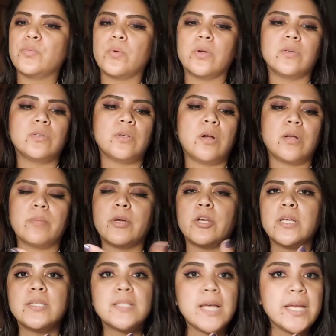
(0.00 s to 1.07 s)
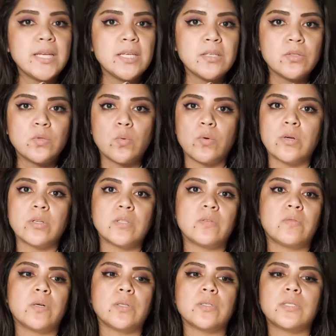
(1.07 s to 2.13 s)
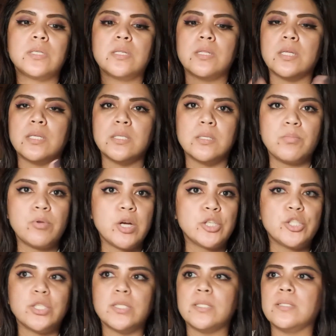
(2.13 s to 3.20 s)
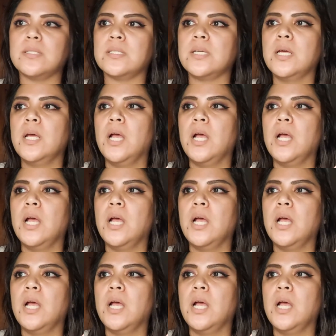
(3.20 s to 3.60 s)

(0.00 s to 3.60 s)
We're going to talk about anxiety disorders first, then depression,